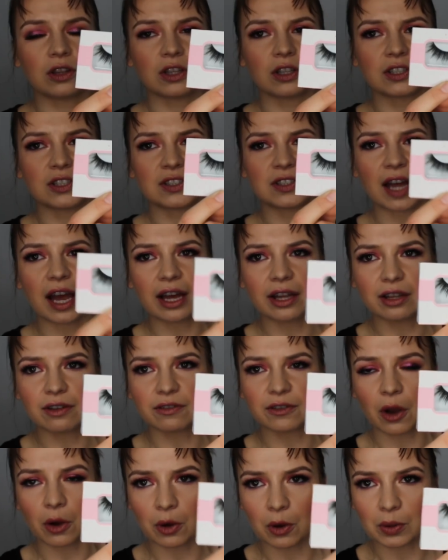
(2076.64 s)
The style
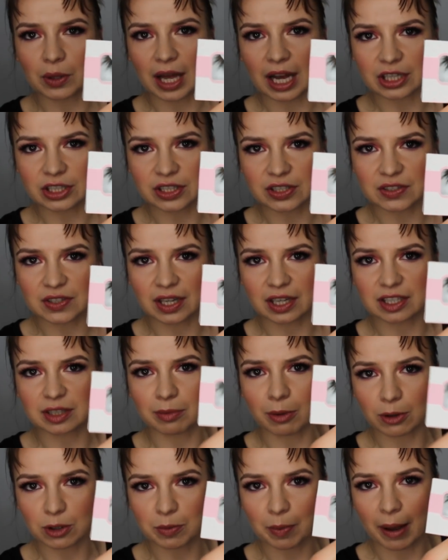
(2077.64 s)
of Coco lashes that
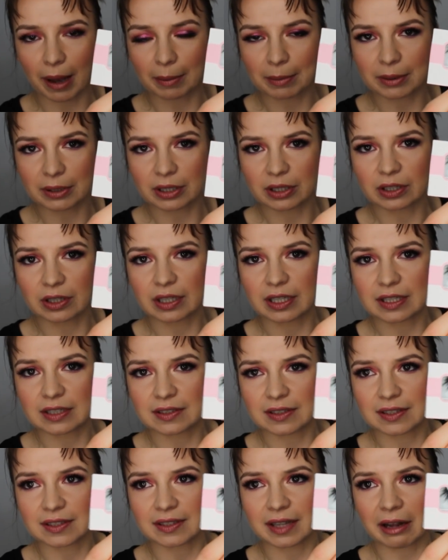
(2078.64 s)
is most popular
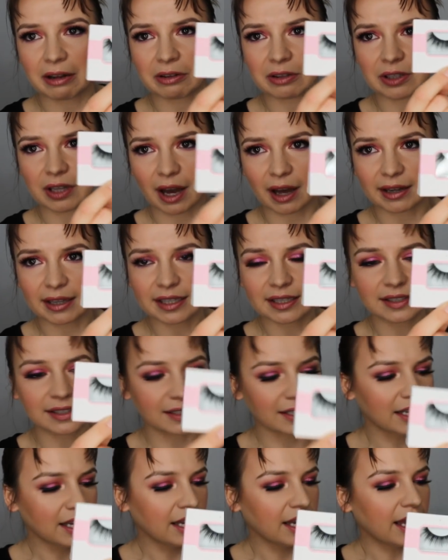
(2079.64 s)
is the style
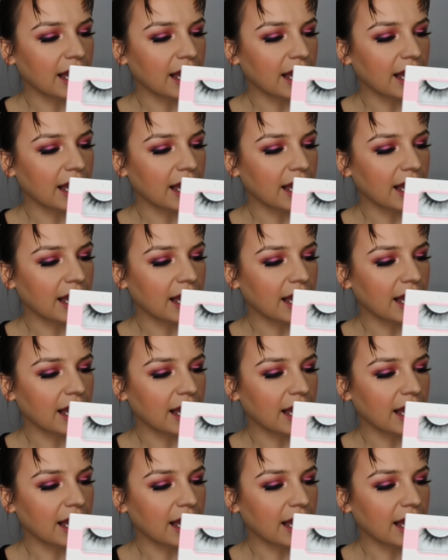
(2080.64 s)
Goddess,